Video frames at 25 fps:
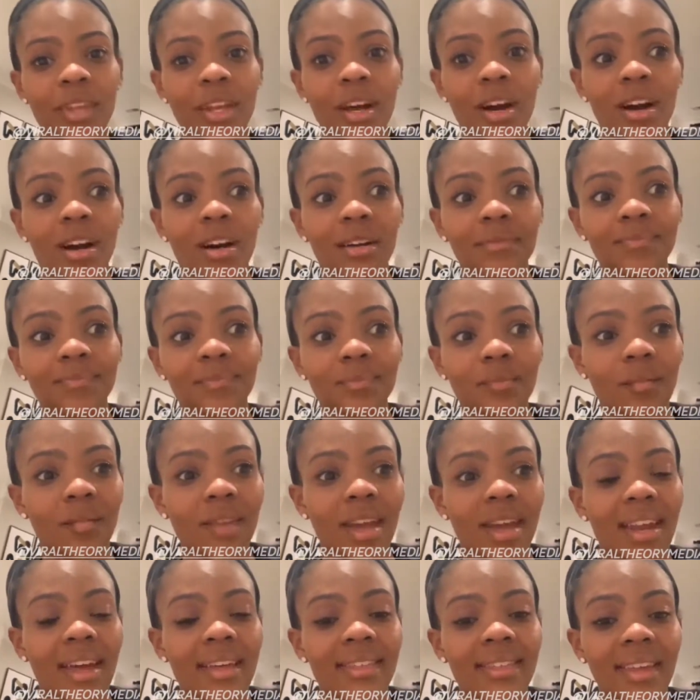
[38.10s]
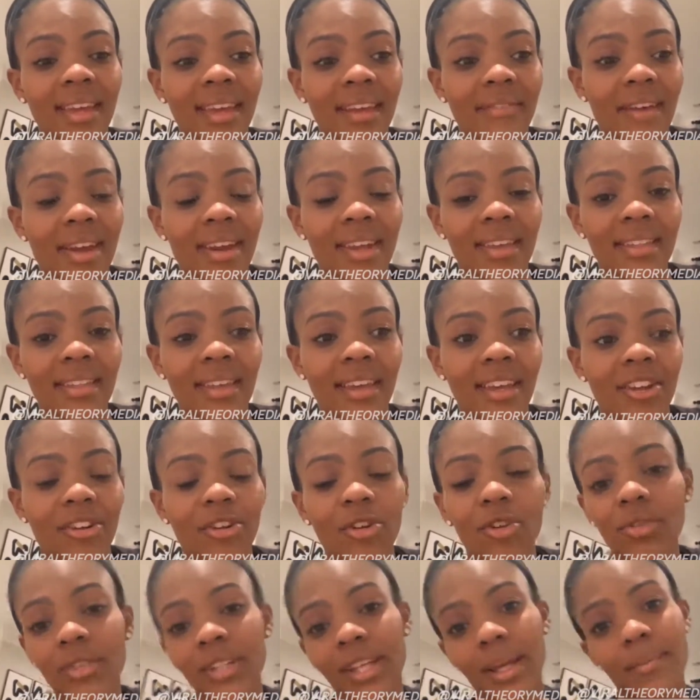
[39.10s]
And I think if anything,
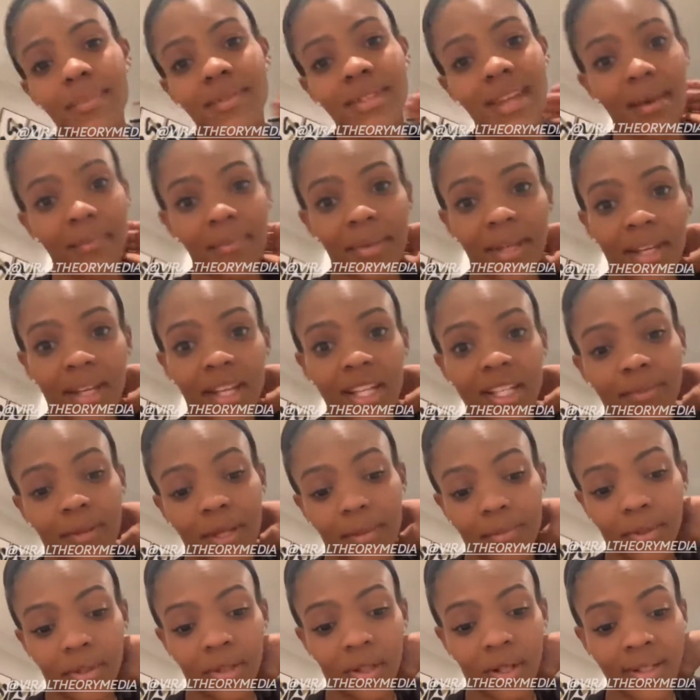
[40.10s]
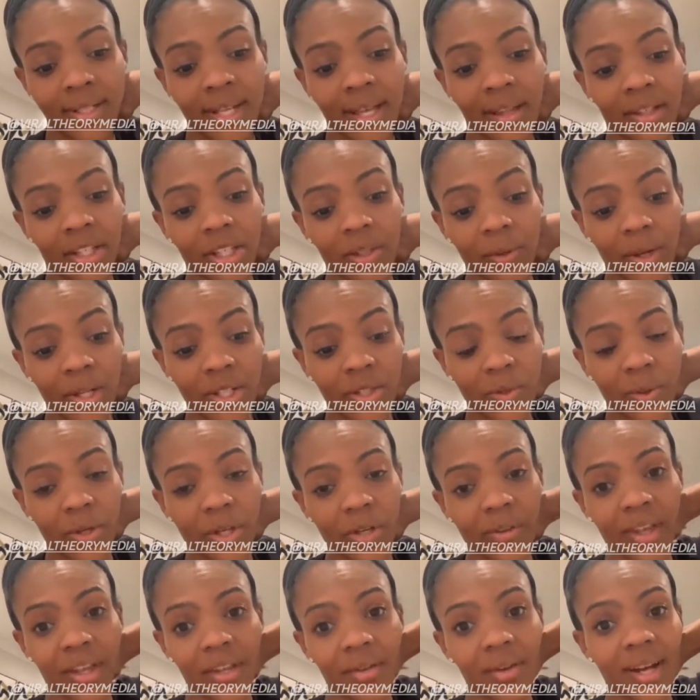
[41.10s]
you're only upset because people are telling you on
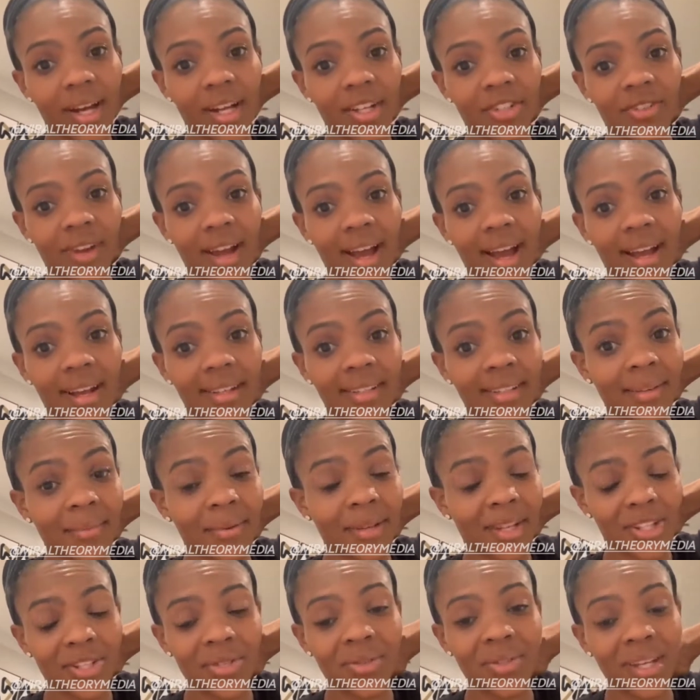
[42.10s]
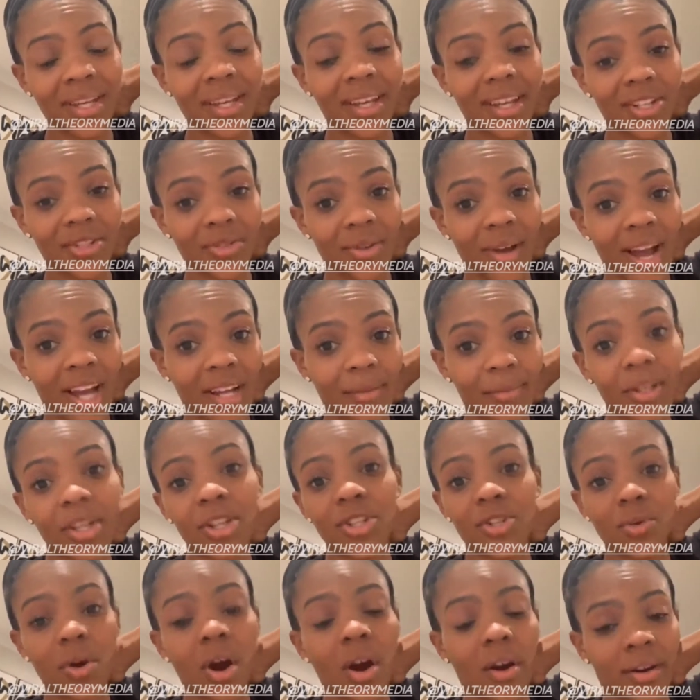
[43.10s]
Twitter that you got dragged, because you did get dragged,
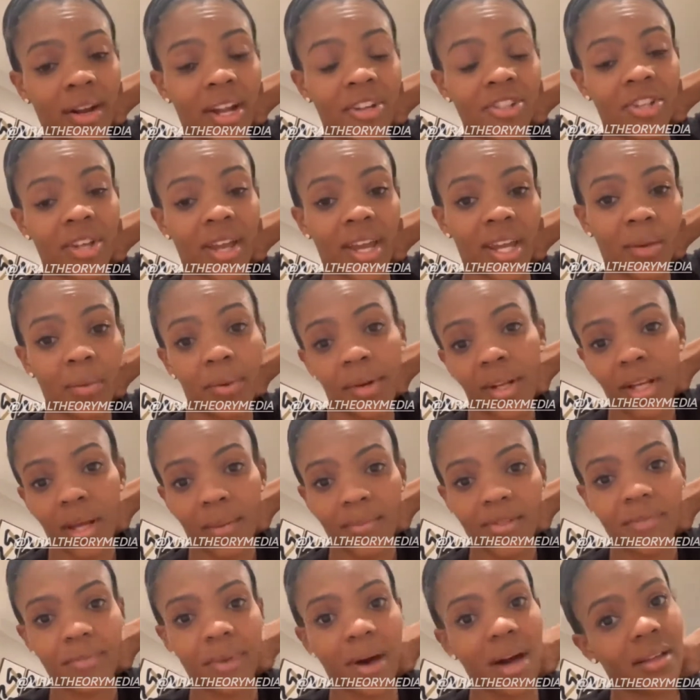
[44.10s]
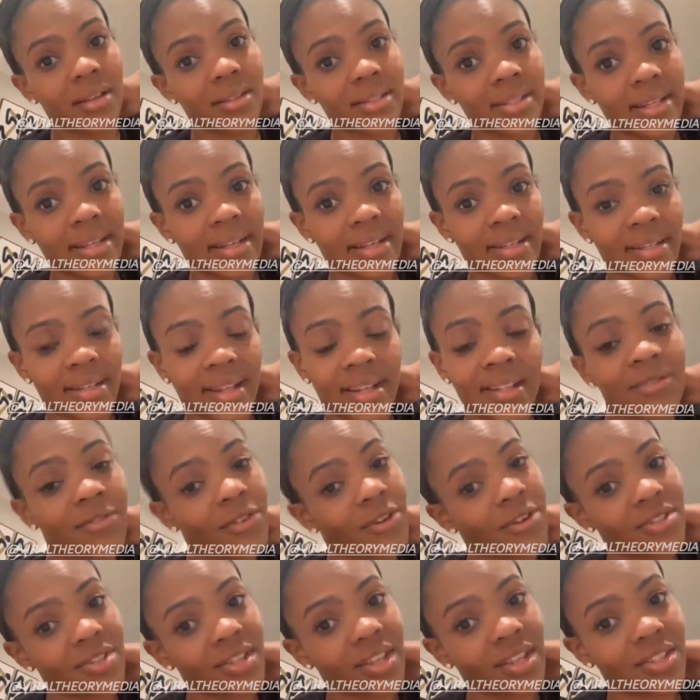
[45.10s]
because you are uneducated when it comes to politics. That's
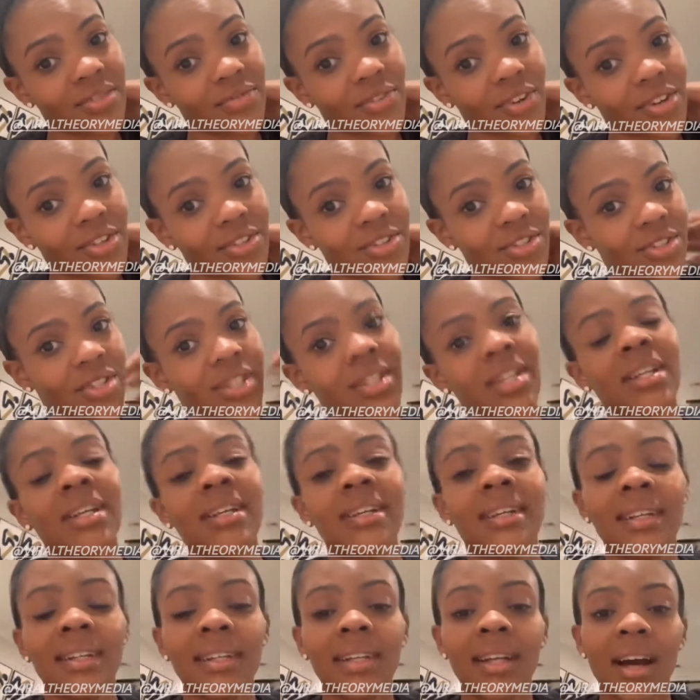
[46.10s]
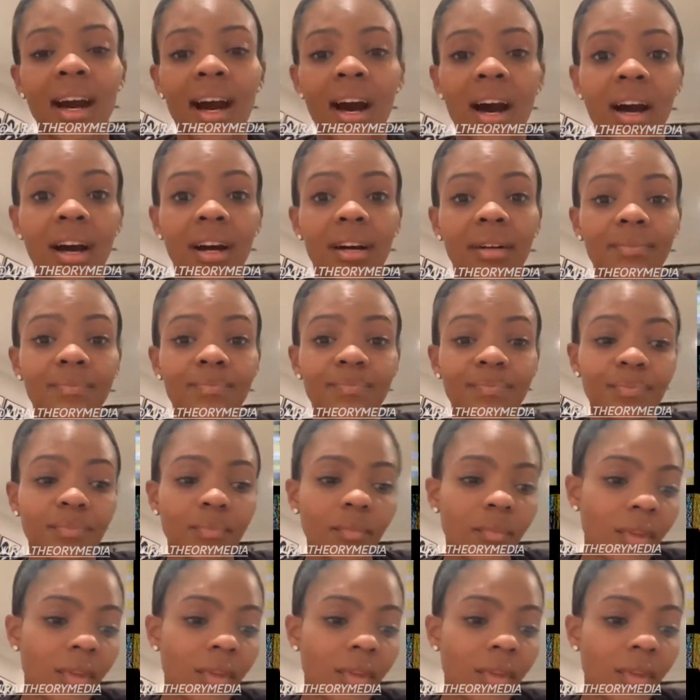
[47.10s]
first things first. I